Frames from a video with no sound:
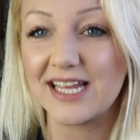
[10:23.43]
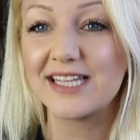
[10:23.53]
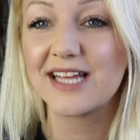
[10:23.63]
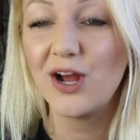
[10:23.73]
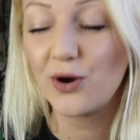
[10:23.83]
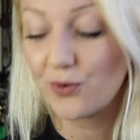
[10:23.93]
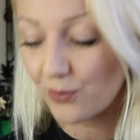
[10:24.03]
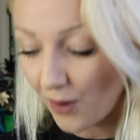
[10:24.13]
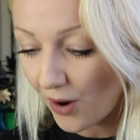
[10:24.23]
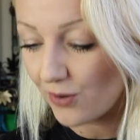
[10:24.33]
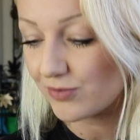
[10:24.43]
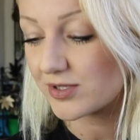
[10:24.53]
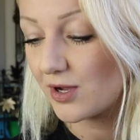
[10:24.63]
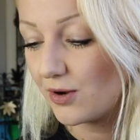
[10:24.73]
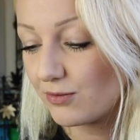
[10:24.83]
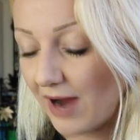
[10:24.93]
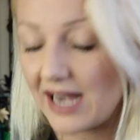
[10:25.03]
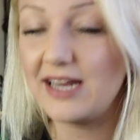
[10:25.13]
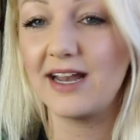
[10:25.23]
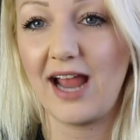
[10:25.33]
It grows
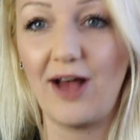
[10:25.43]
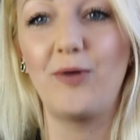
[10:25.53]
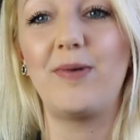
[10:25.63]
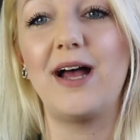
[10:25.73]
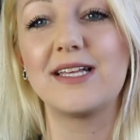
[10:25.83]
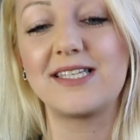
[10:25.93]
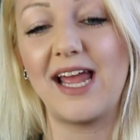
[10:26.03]
ready to help us.